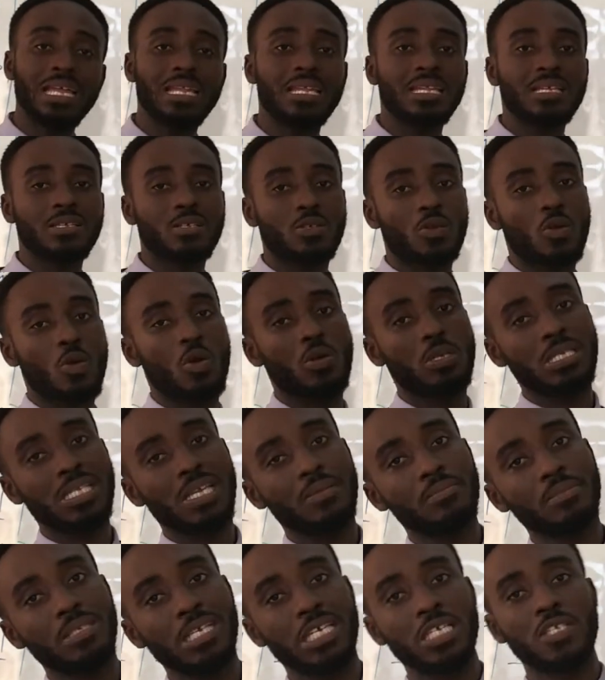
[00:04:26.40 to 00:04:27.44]
learn this
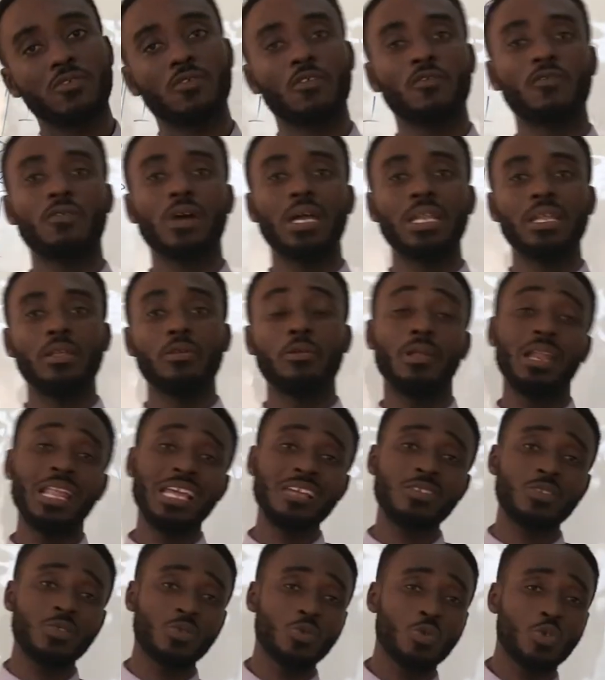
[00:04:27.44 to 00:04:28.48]
concept just for fun. It
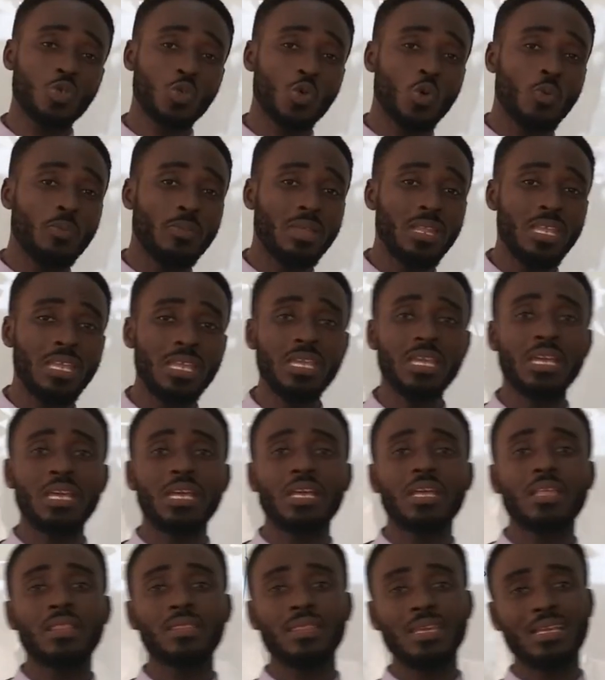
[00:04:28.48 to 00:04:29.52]
relates to so many
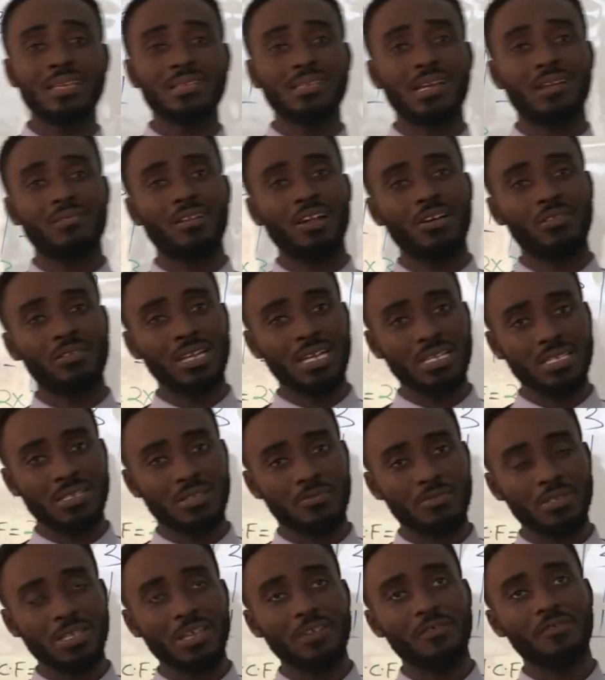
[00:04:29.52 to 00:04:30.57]
things around
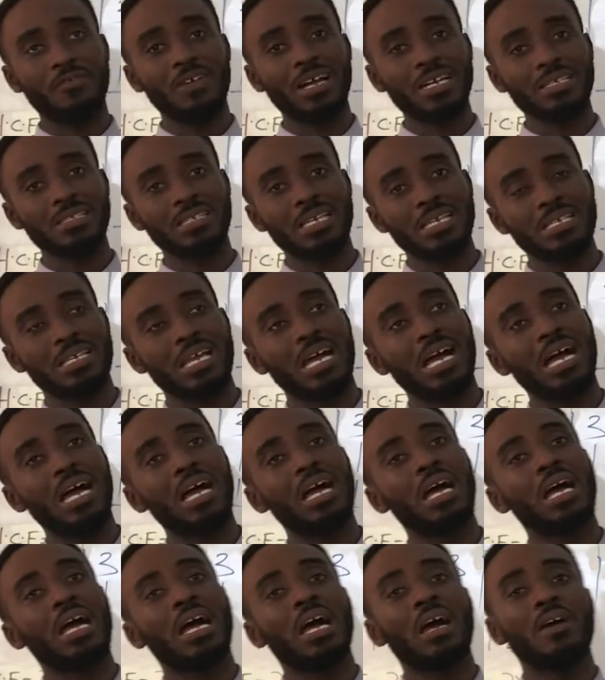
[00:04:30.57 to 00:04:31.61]
us. We said factors
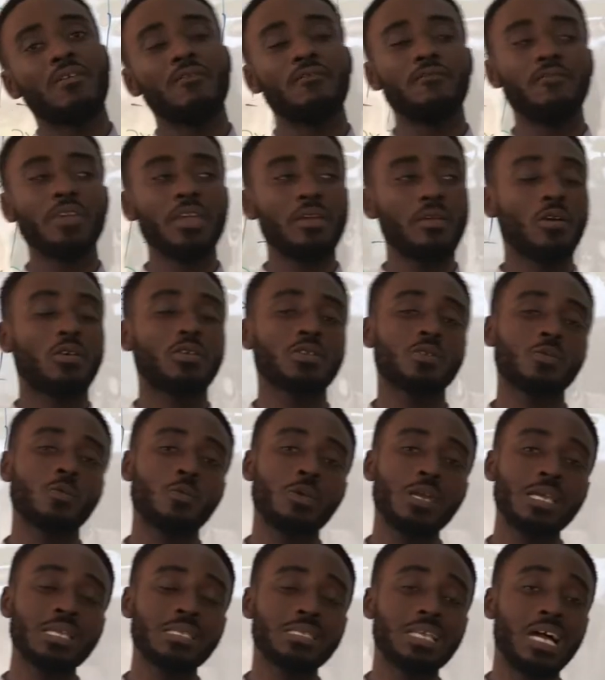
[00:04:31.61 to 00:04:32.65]
are various
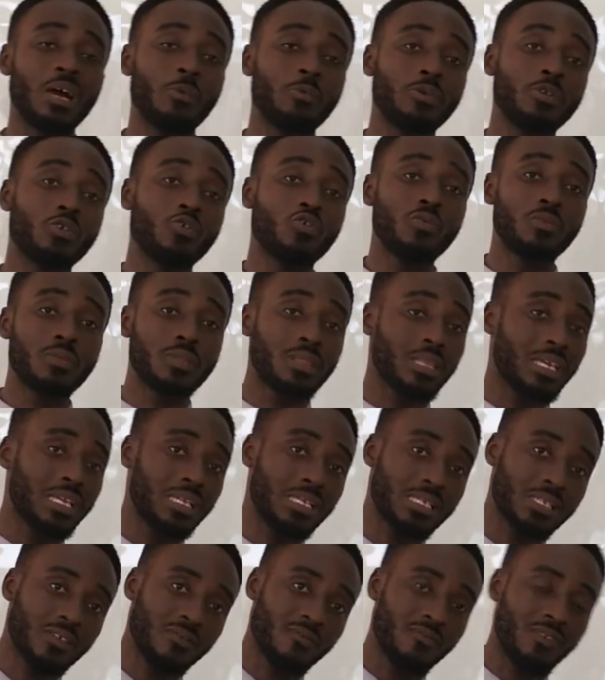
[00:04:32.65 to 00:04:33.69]
ways that we group
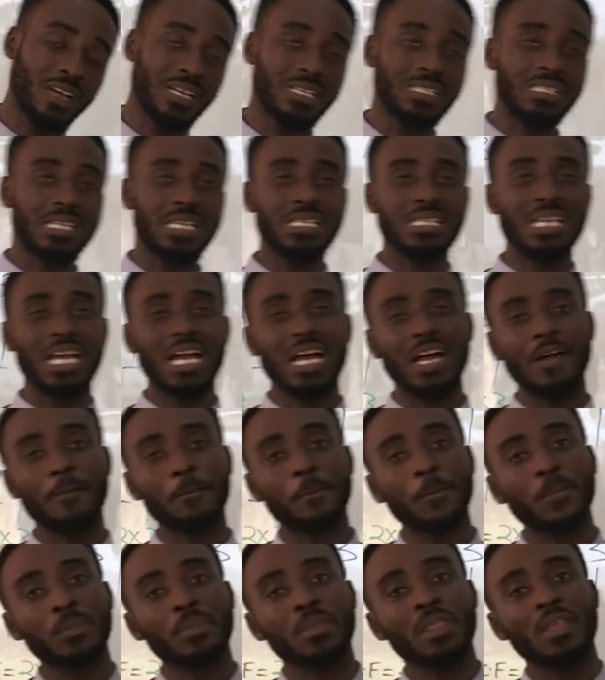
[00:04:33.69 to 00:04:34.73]
things. Factors
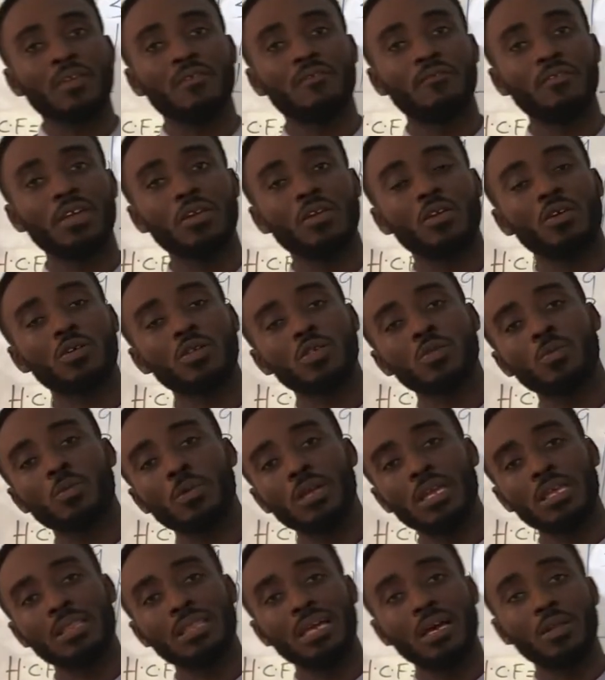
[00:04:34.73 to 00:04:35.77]
are various
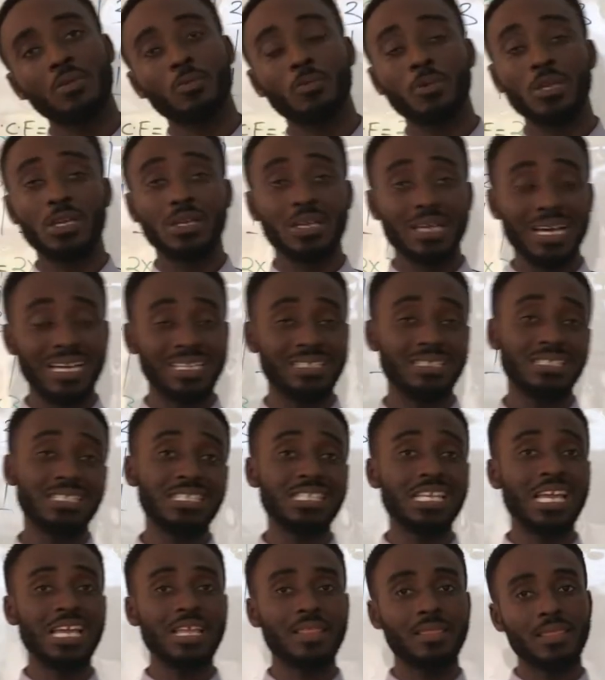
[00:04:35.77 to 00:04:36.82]
ways that we can
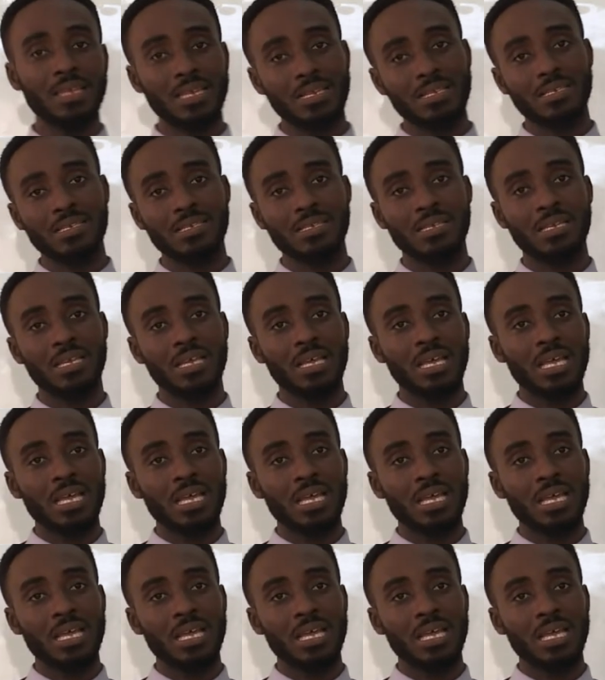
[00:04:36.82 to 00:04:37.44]
share things.